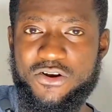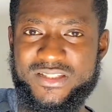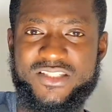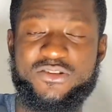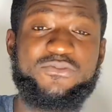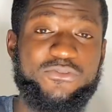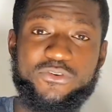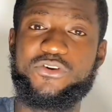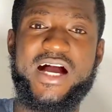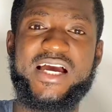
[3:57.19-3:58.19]
it's a software
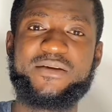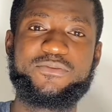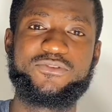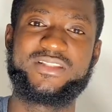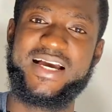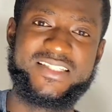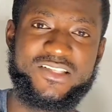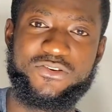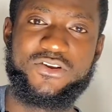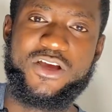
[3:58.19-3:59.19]
no a
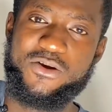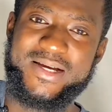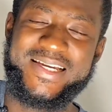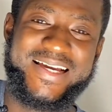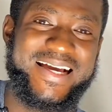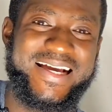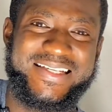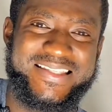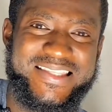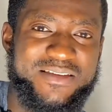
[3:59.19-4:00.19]
hypnotizing no but I can't
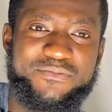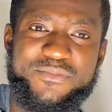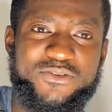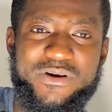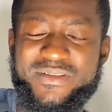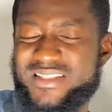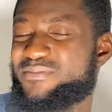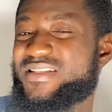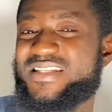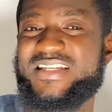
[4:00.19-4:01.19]
and same be what the
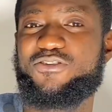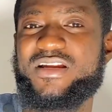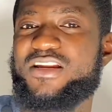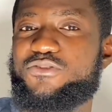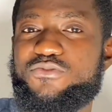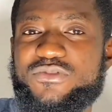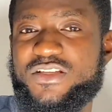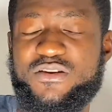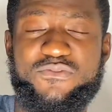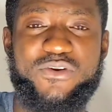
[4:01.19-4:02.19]
same say I don't know who's
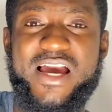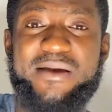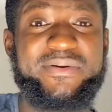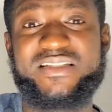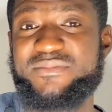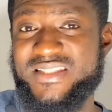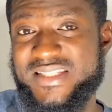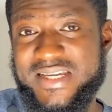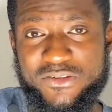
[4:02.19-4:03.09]
a software ever service and